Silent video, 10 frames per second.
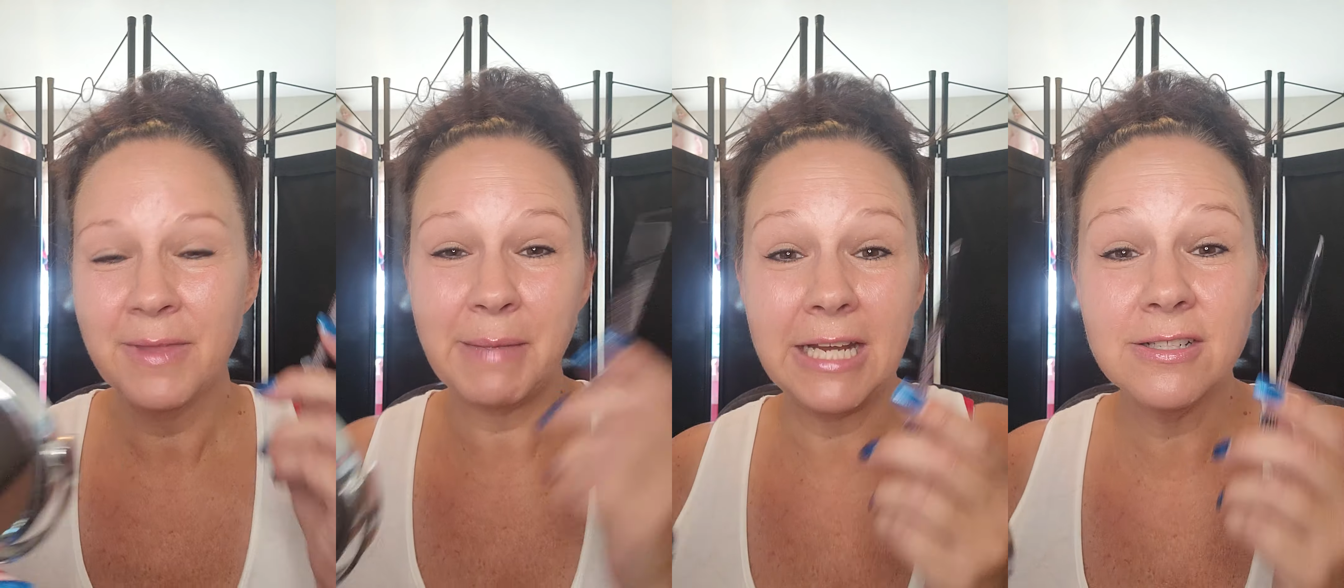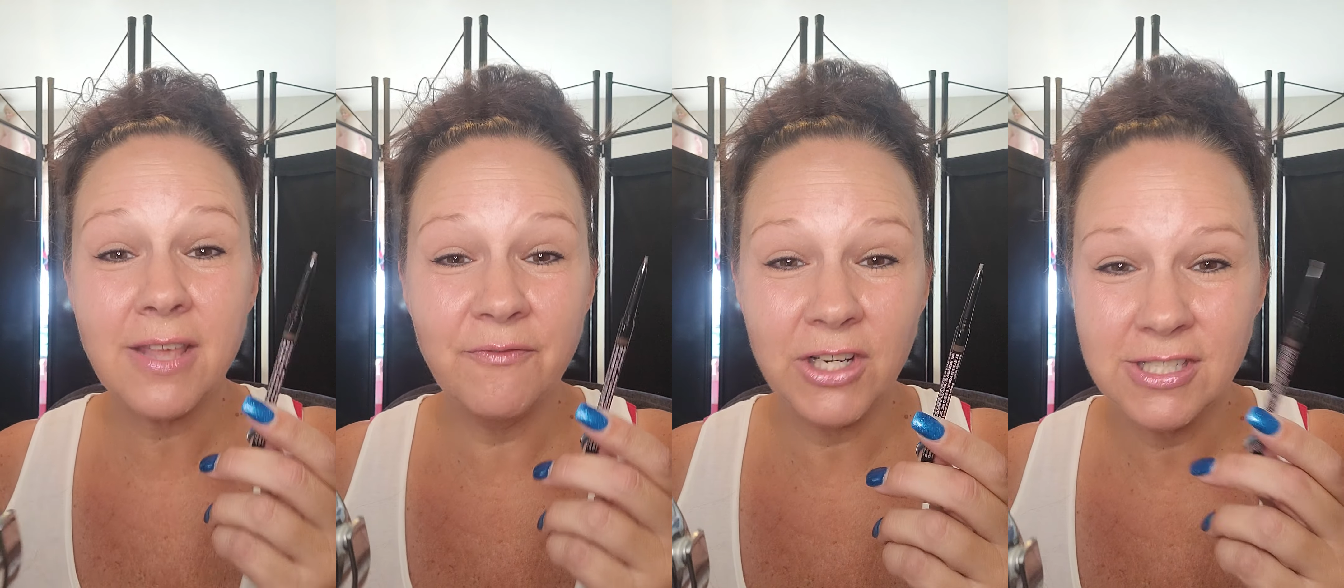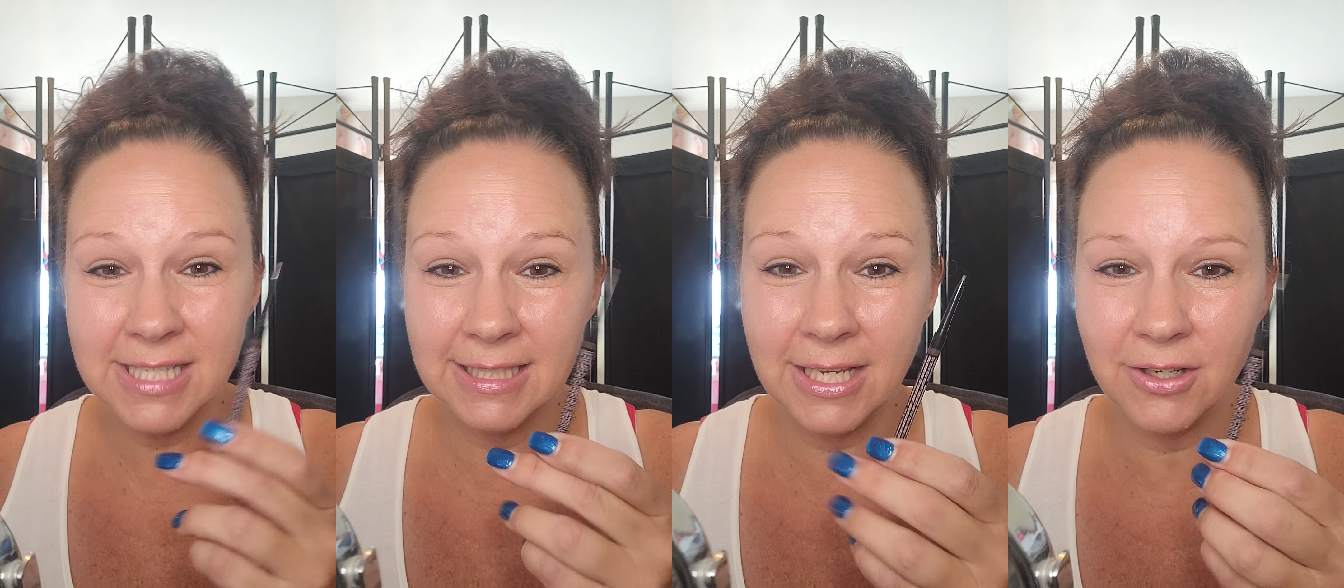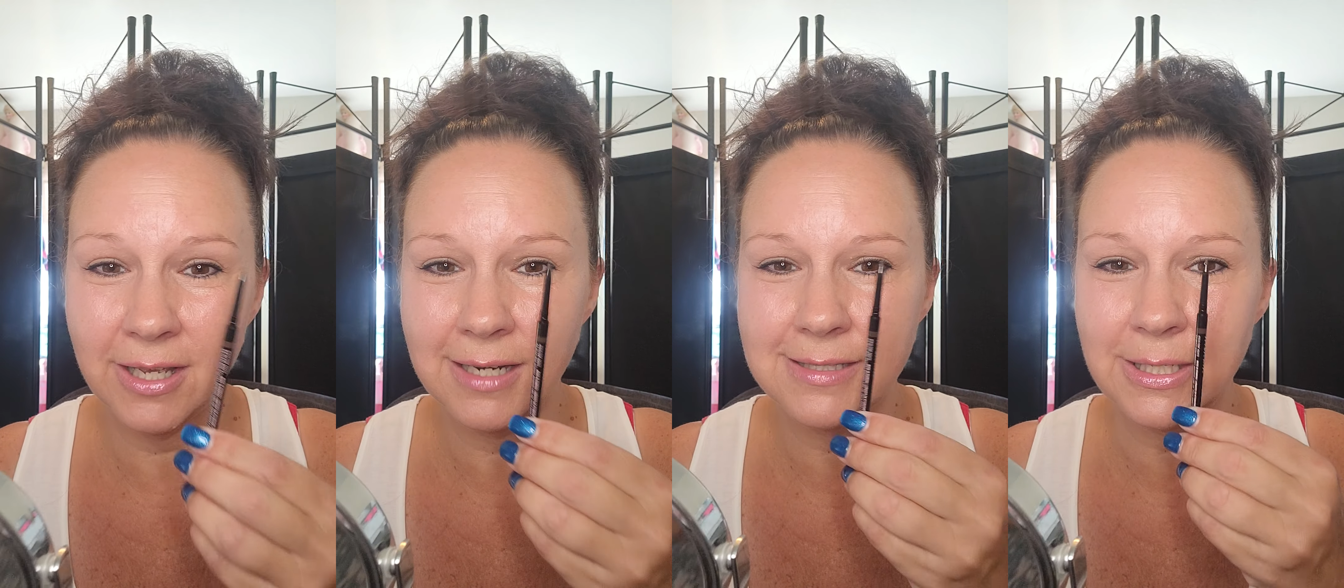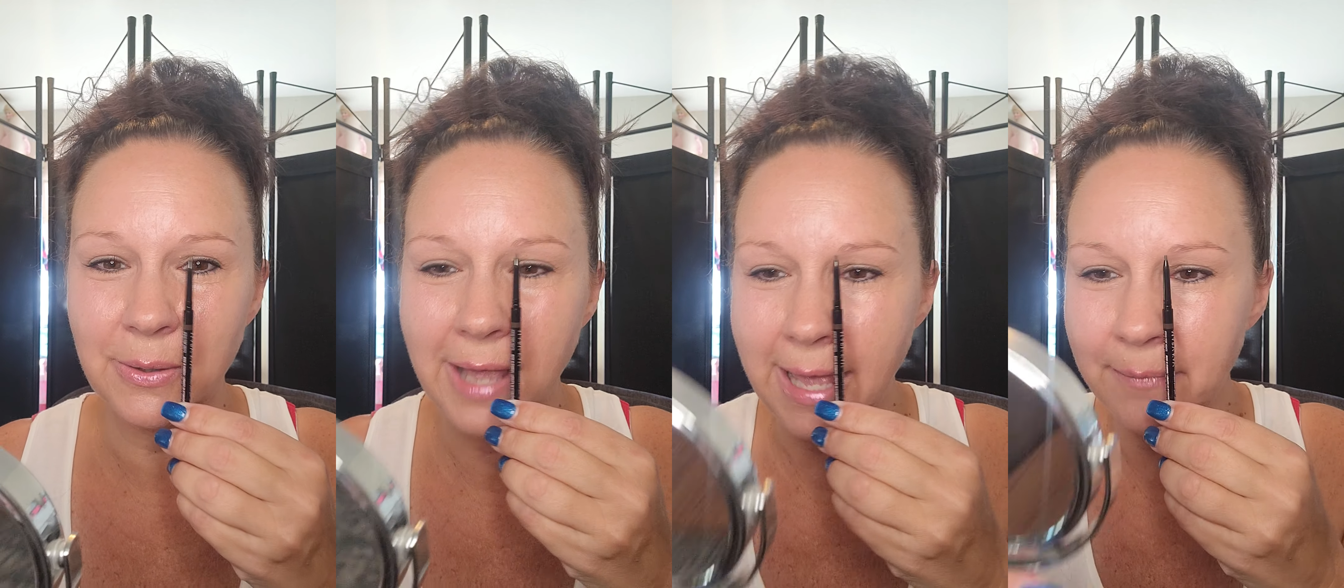But here's the first thing that you're going to do,
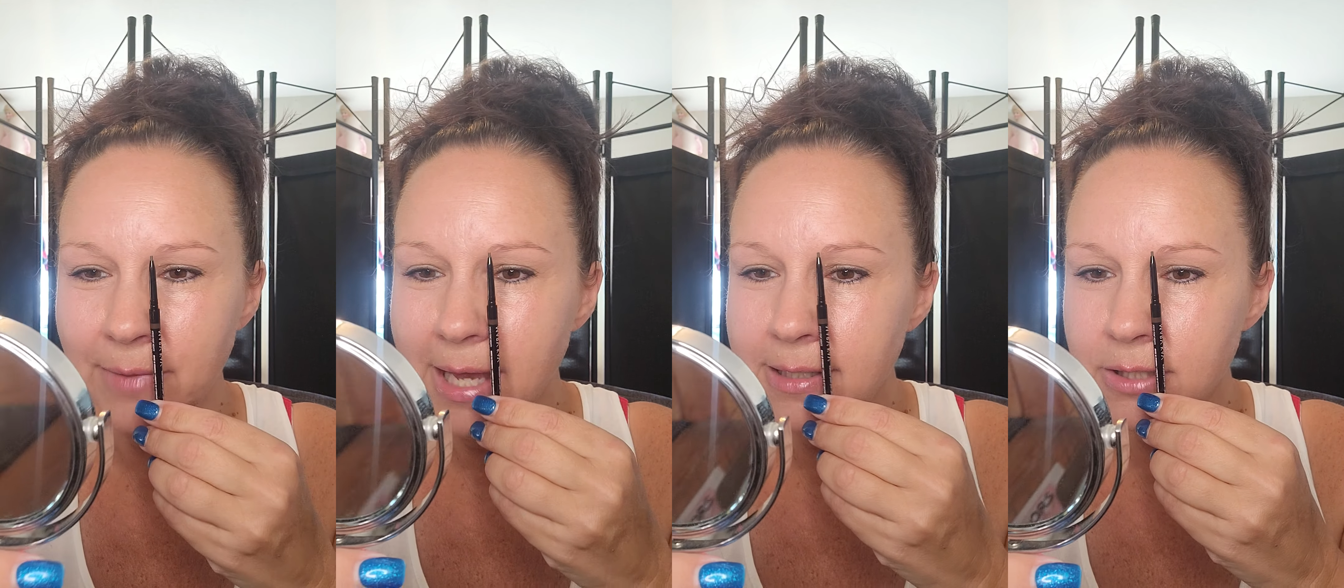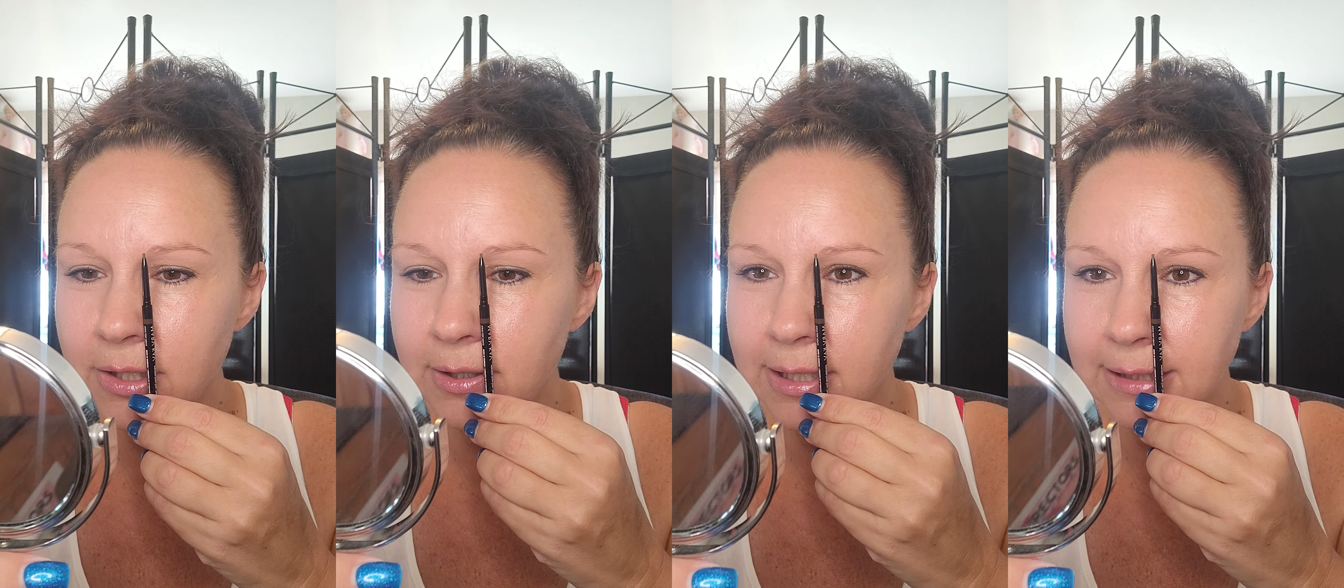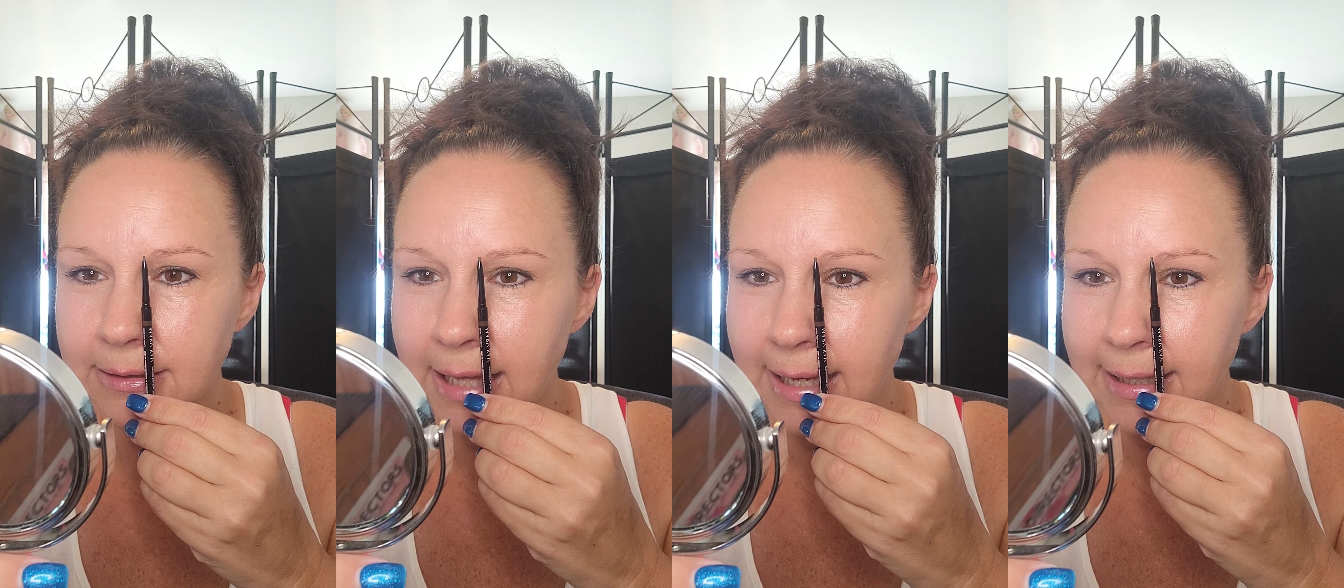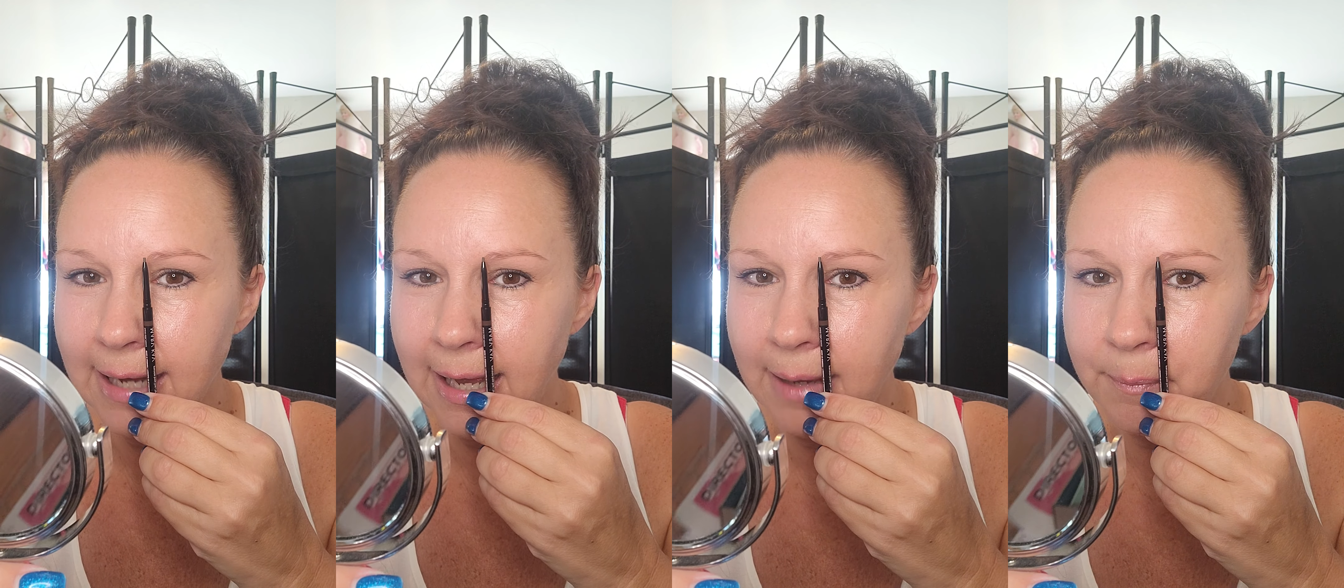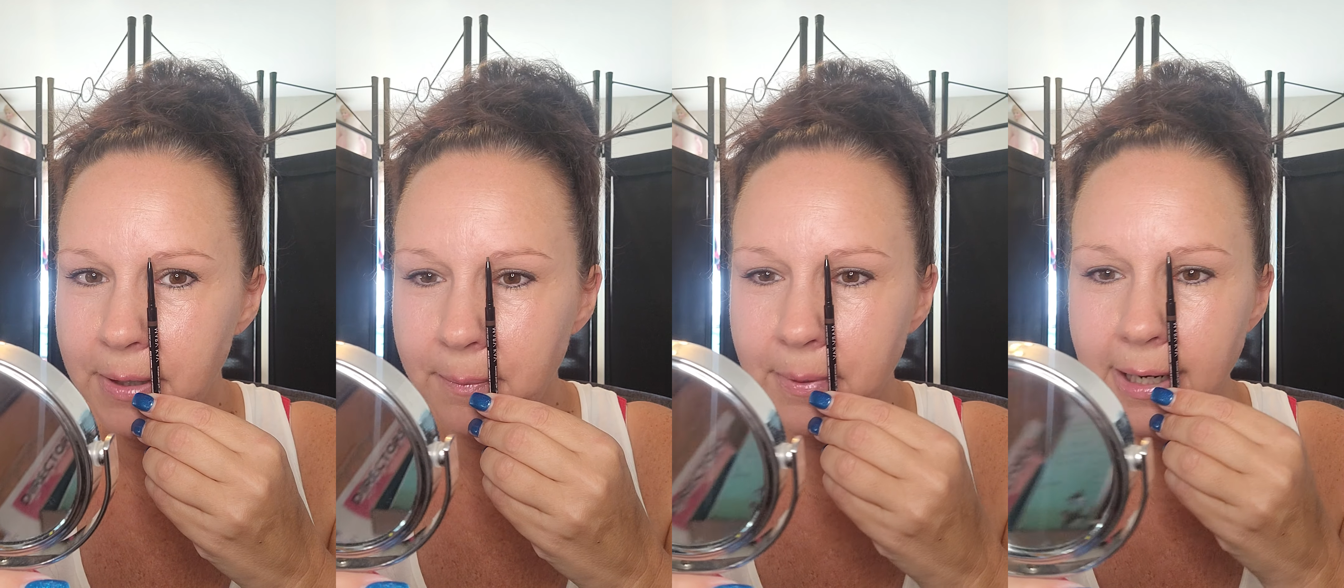okay? So you're going to line up
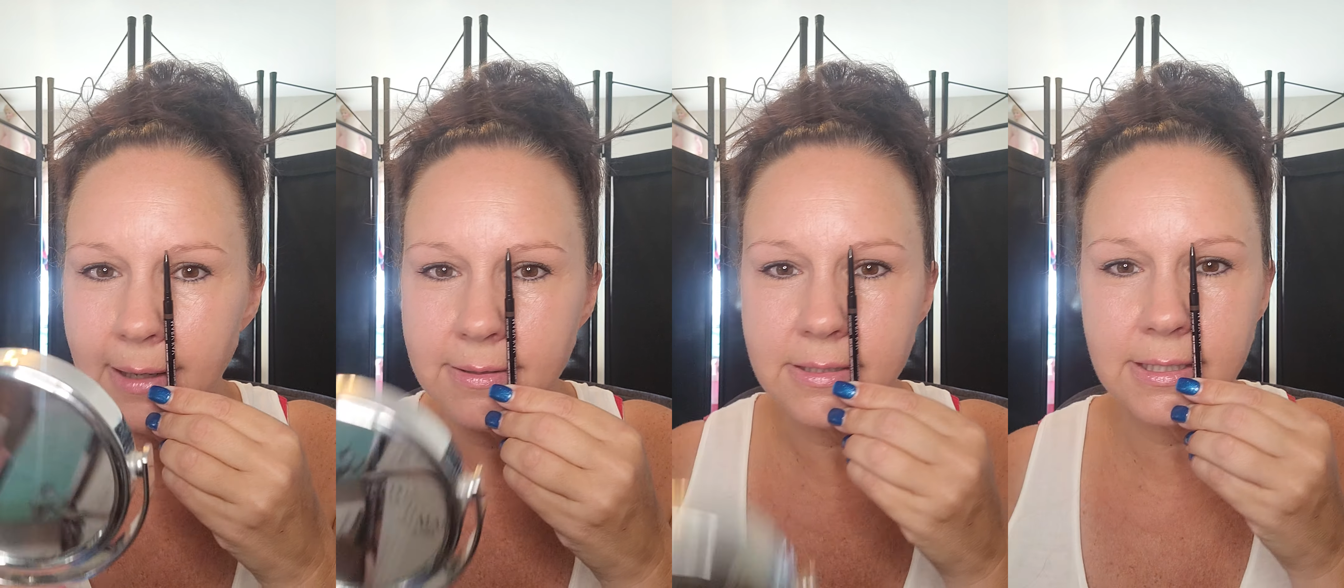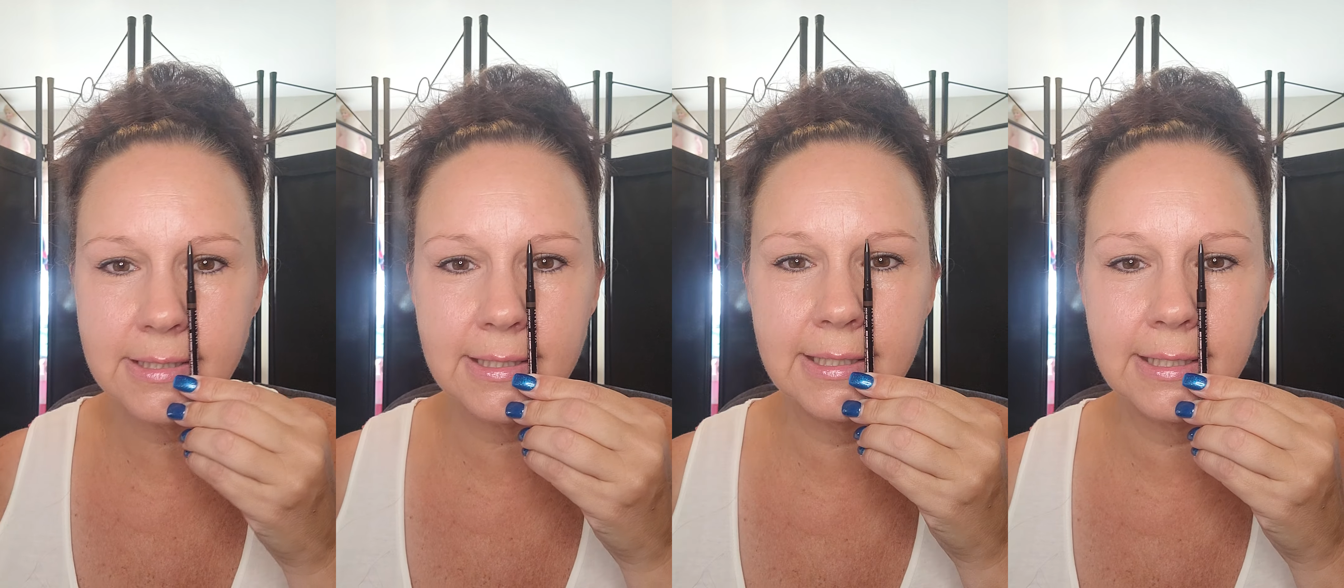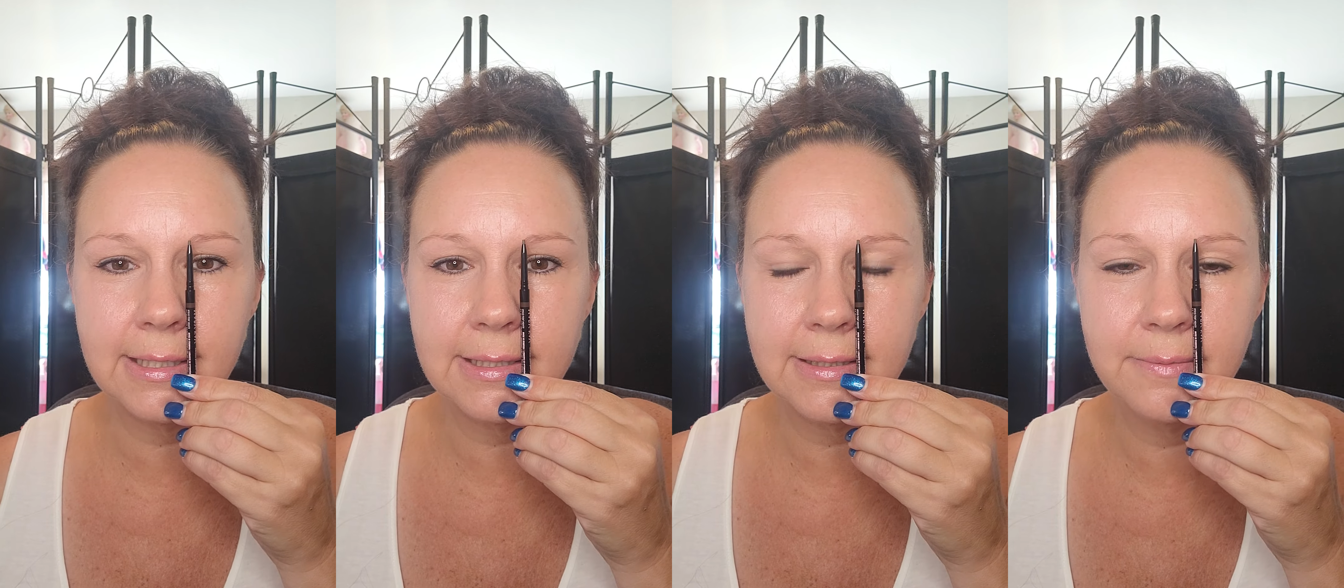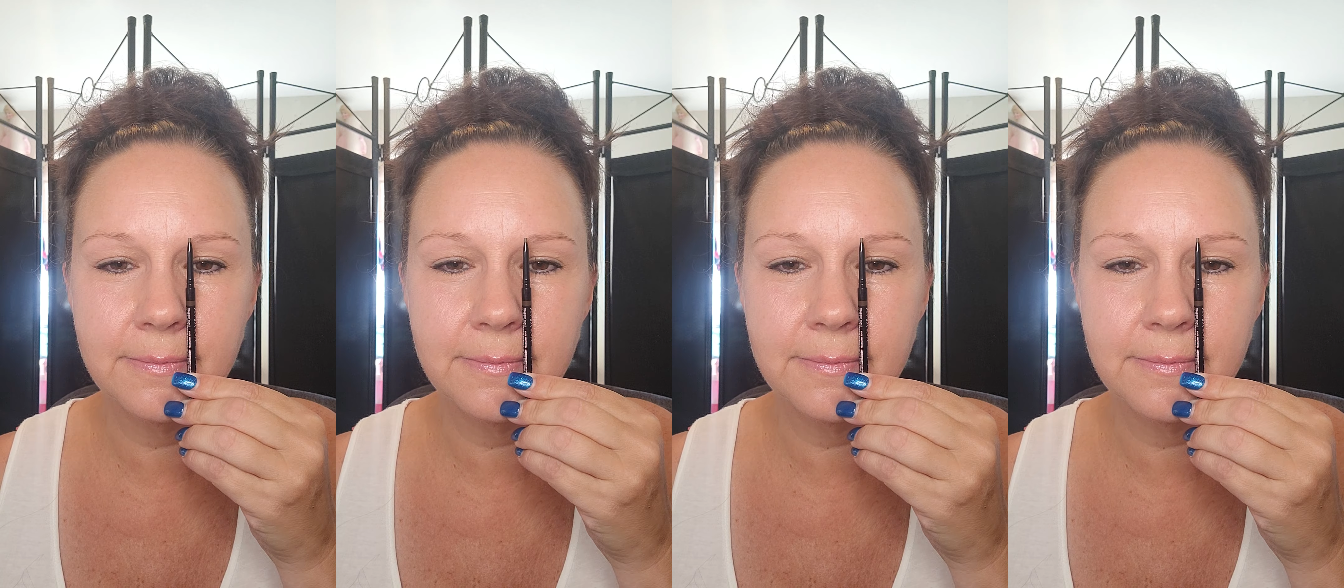your brows just like this.